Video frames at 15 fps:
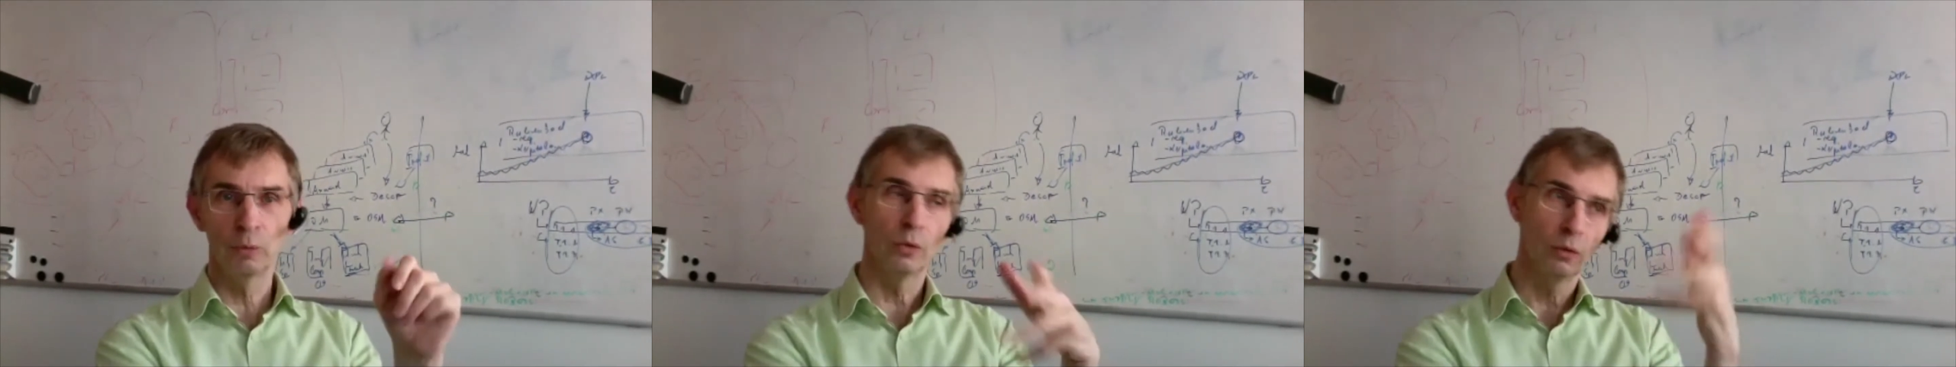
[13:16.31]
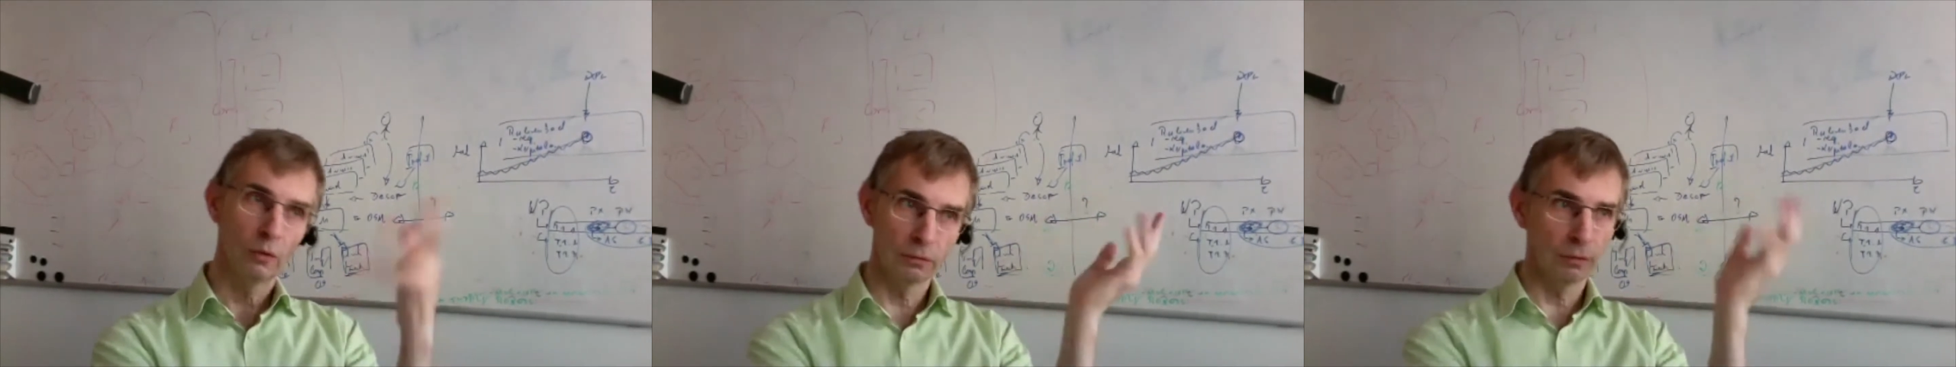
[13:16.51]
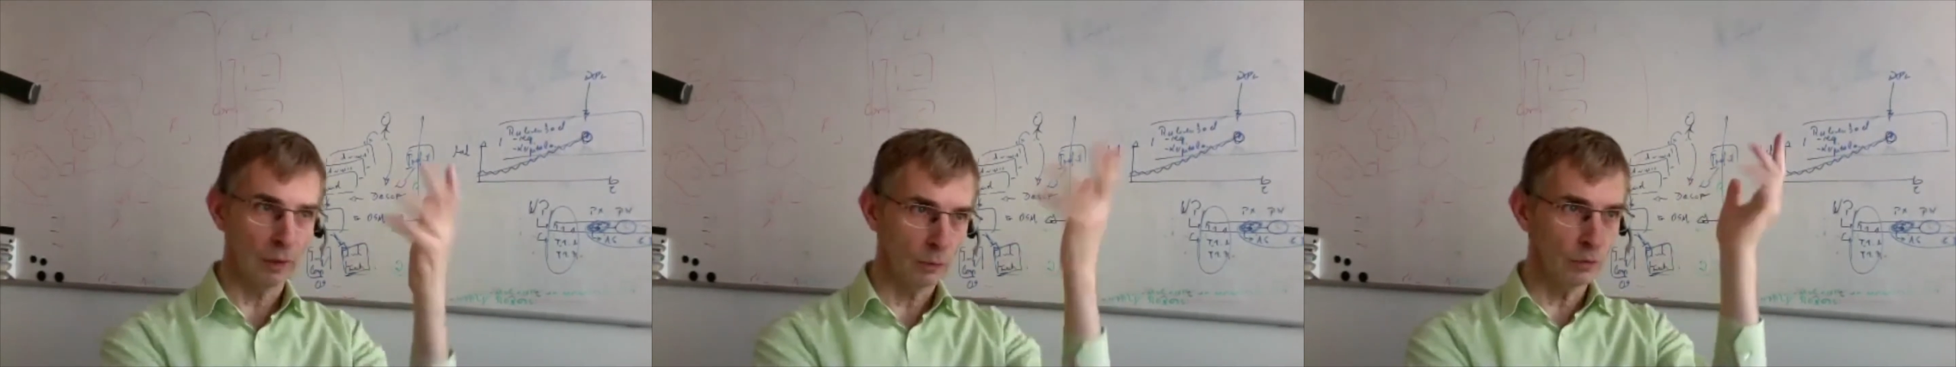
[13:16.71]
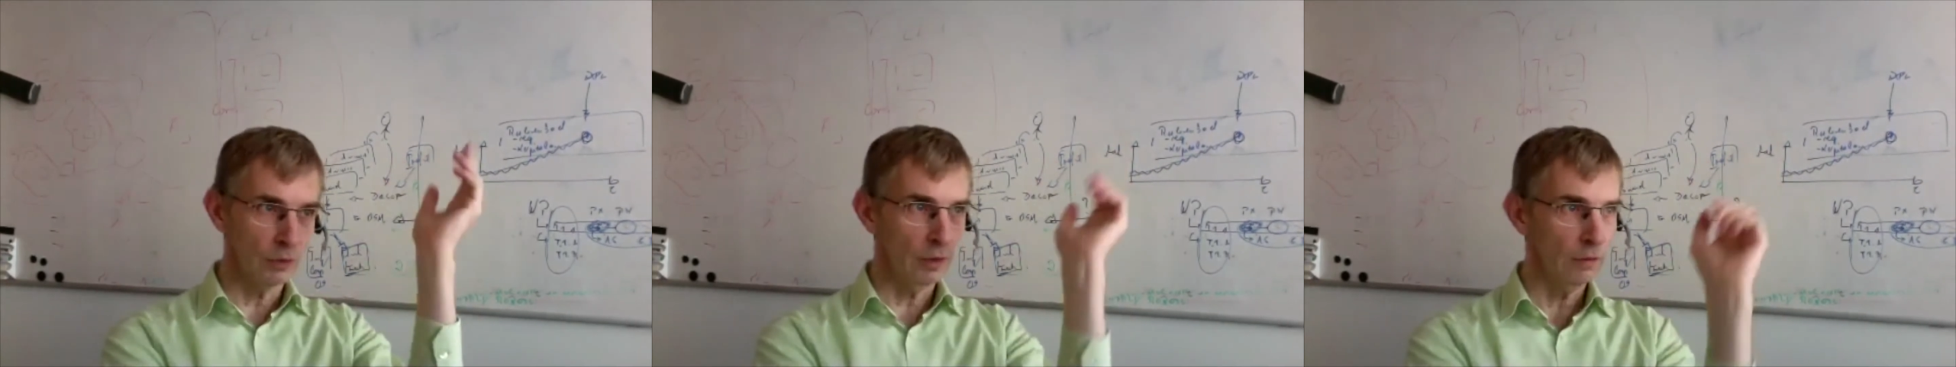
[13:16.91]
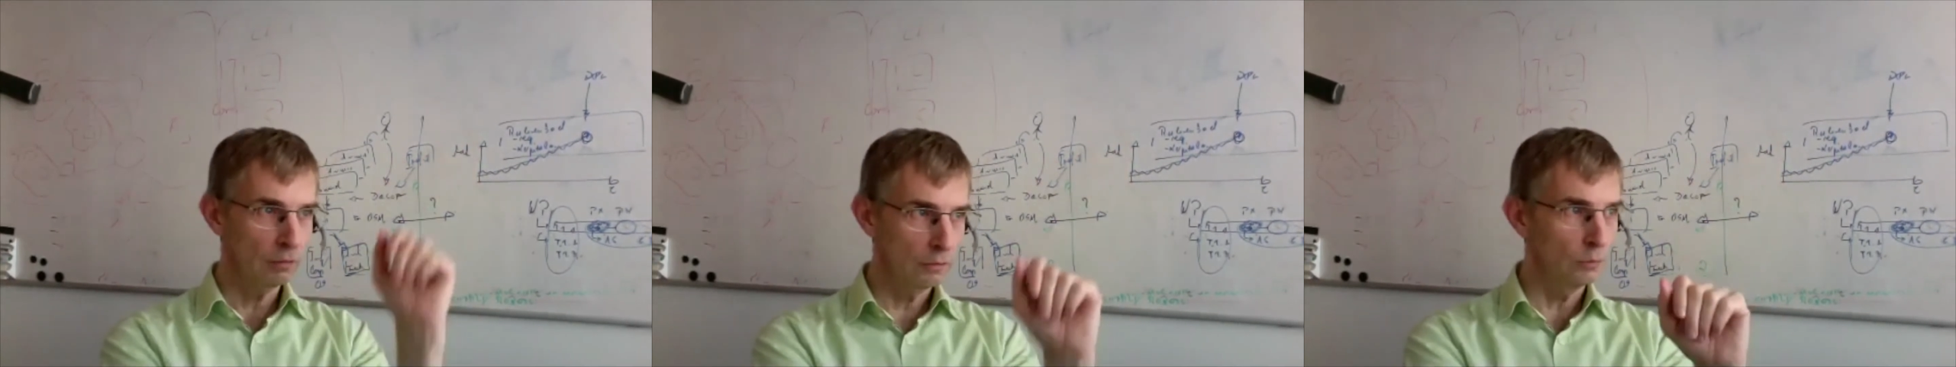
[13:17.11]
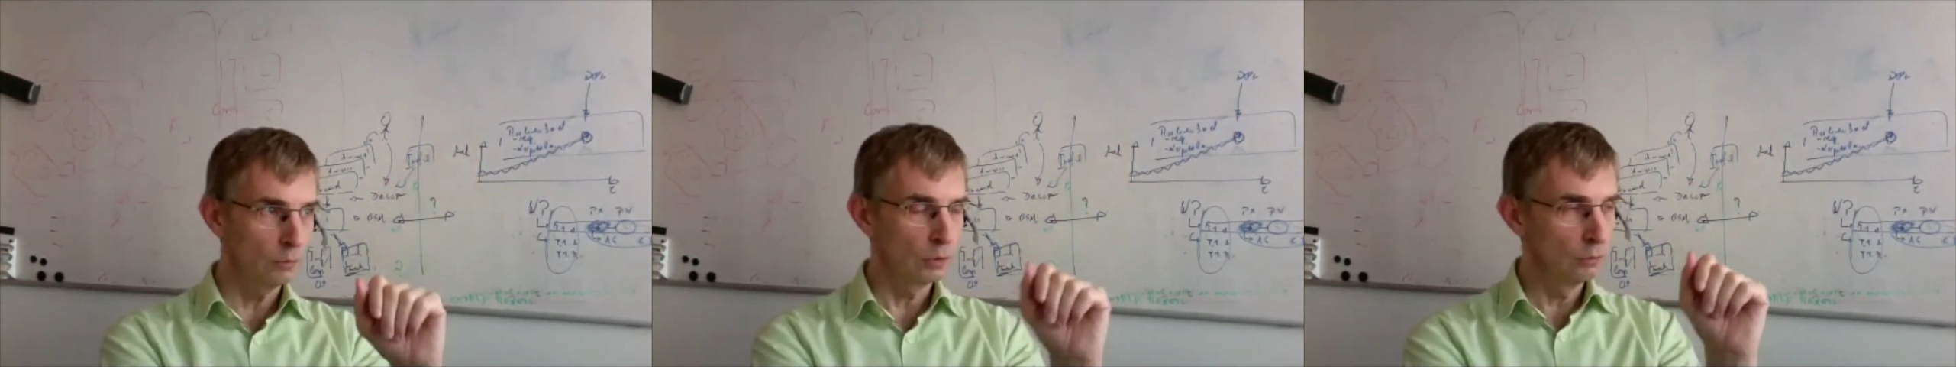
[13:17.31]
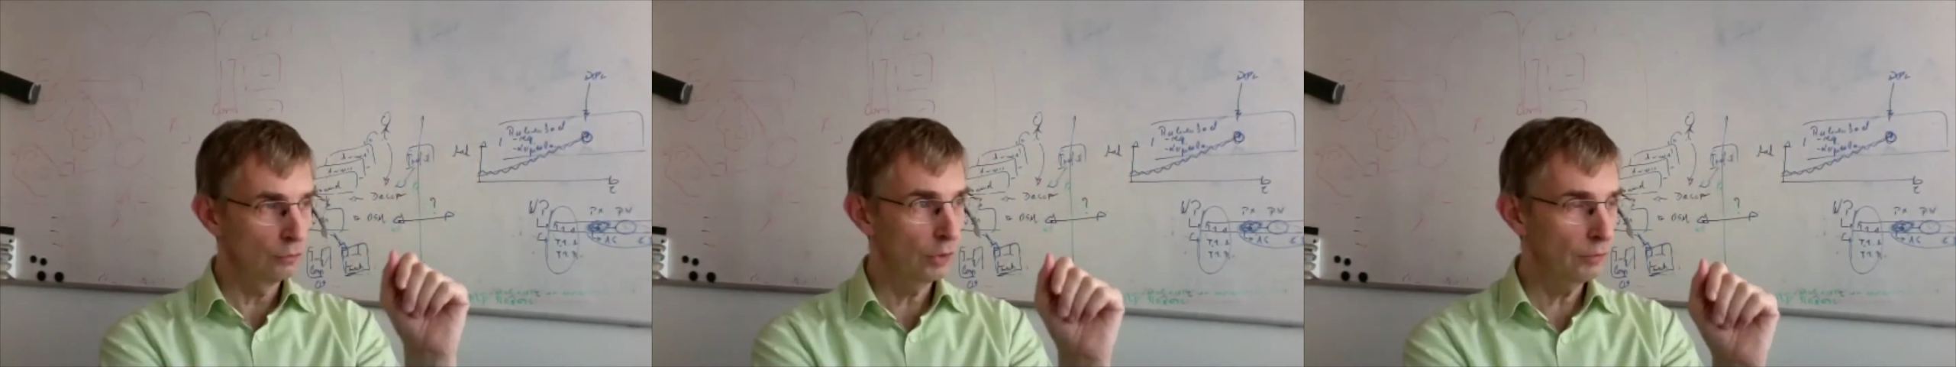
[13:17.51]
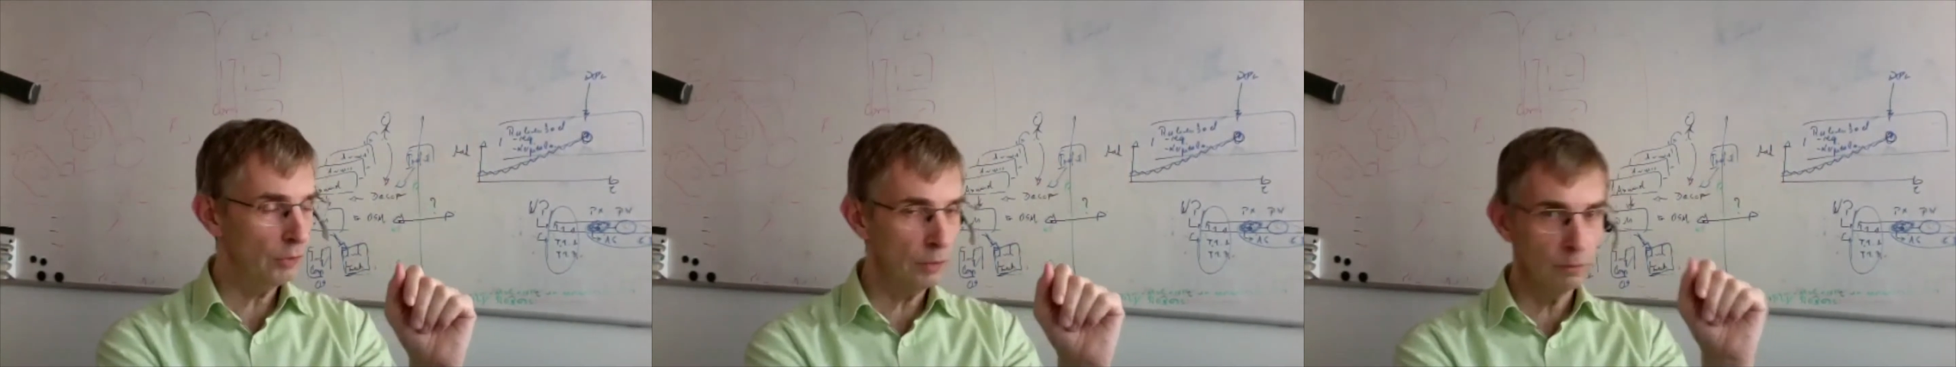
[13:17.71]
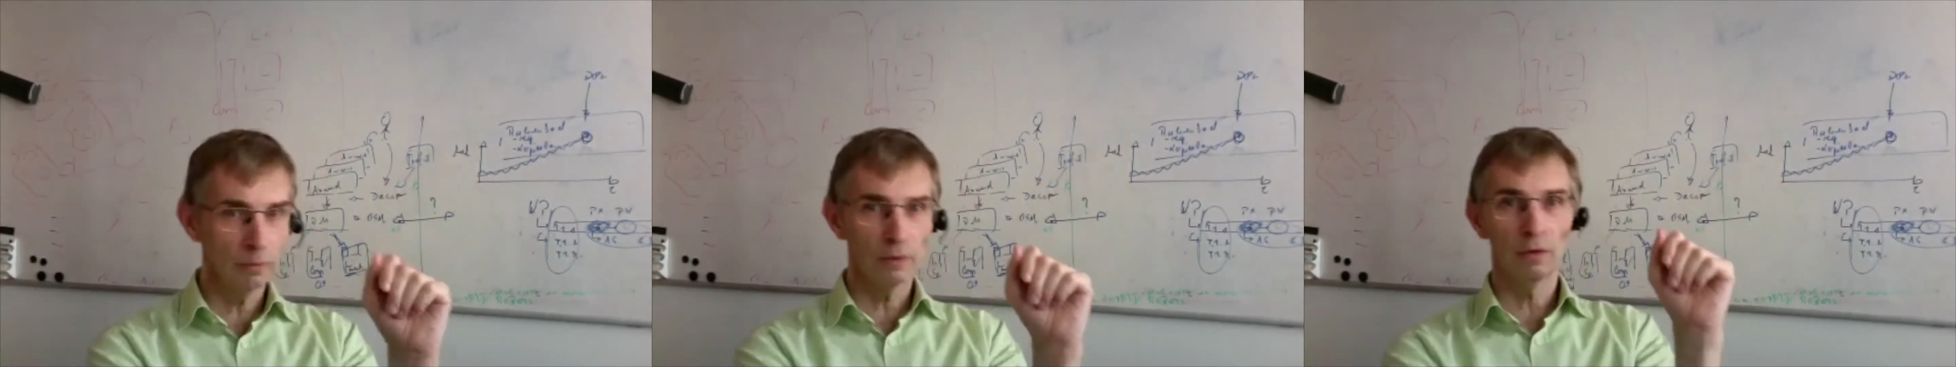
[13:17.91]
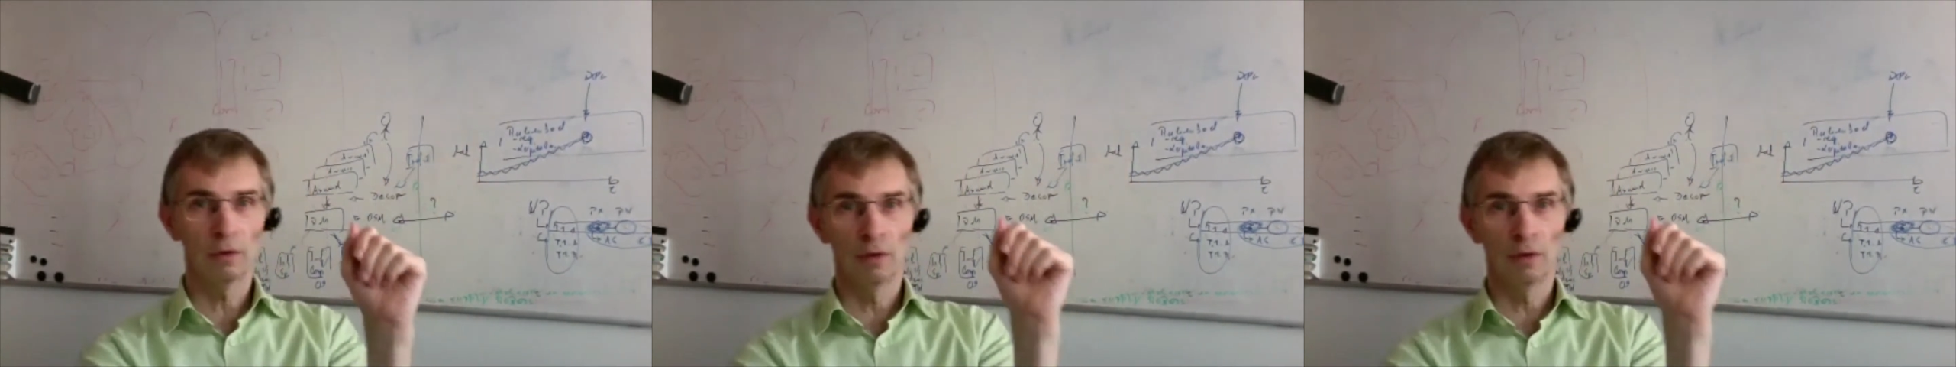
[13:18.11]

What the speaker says: or nowadays you don't travel, but